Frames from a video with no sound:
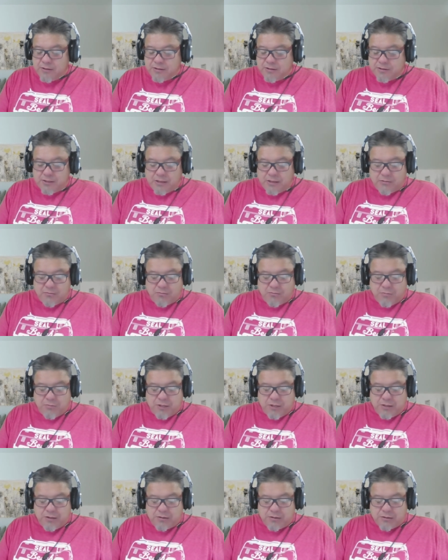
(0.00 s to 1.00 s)
The
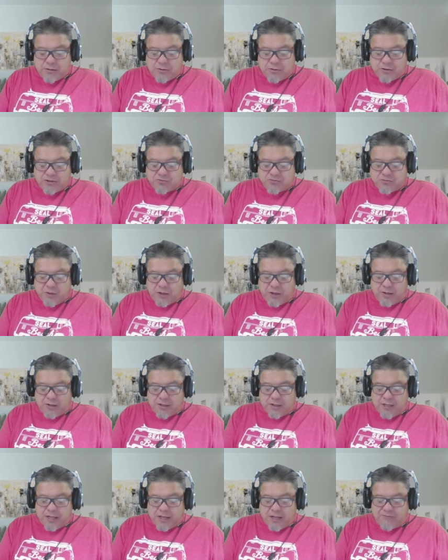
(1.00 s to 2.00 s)
middle
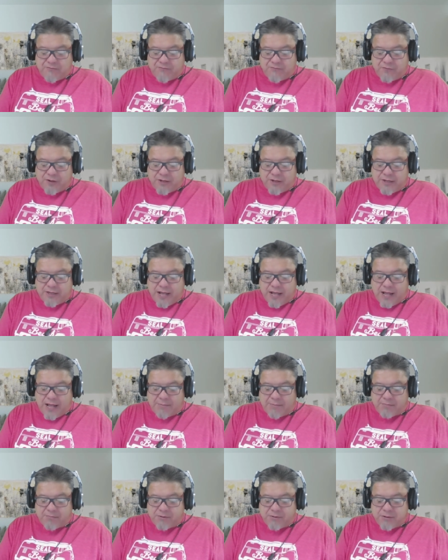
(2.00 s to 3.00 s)
crossbar halfway
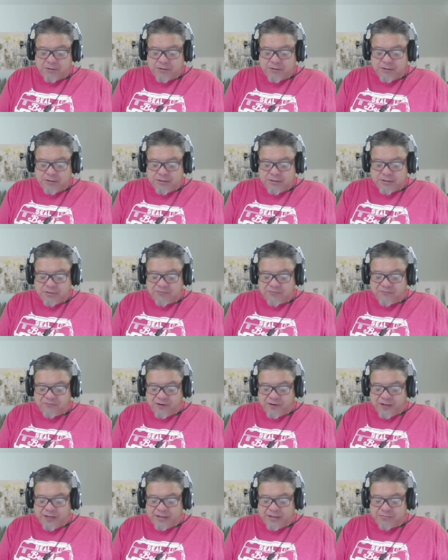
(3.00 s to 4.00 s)
up the
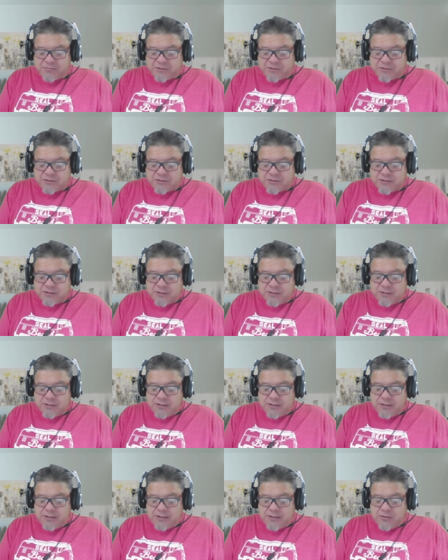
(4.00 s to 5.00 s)
frames
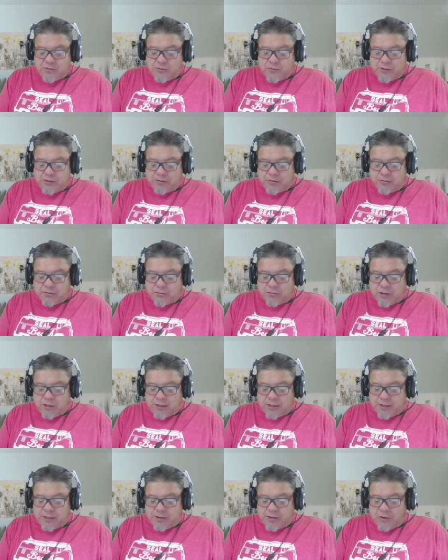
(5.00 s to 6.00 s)
will
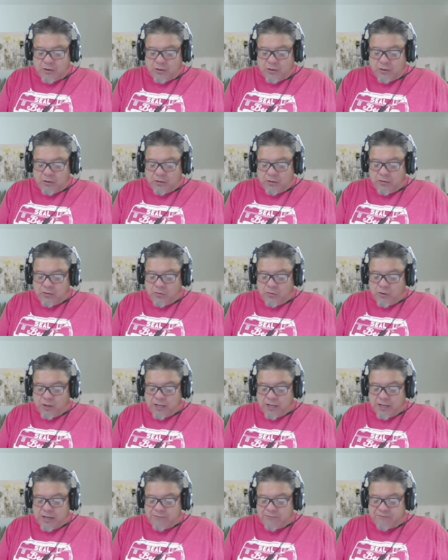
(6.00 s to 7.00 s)
run all the
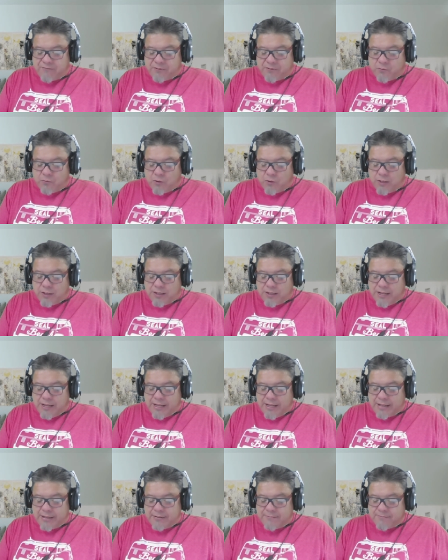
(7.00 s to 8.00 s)
way from one
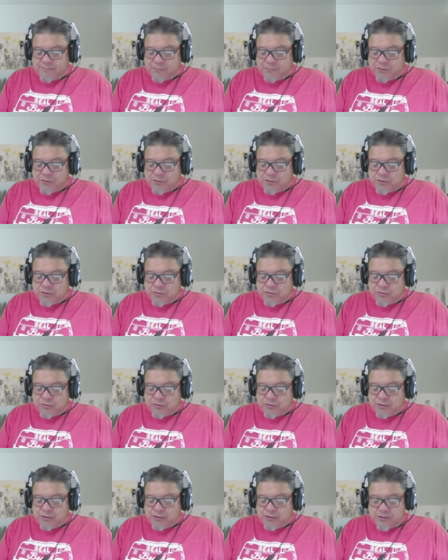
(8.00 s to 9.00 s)
end to
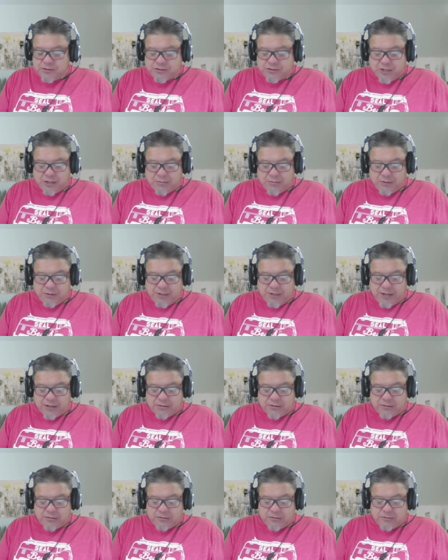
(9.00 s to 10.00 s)
the
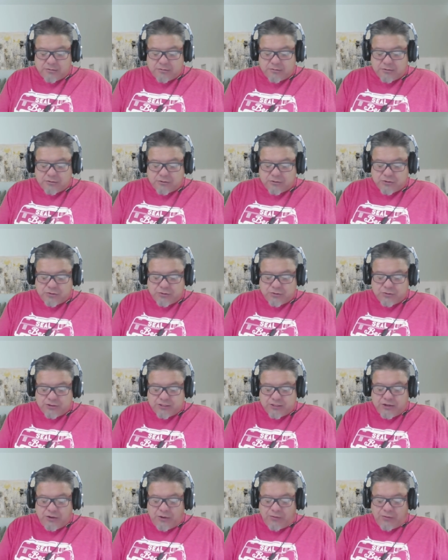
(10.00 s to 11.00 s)
tabernacle to
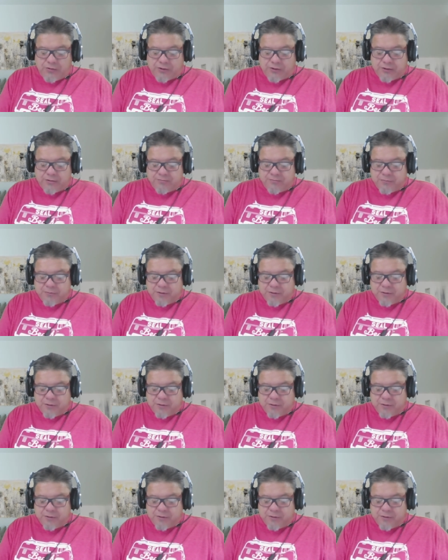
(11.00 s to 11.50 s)
the other.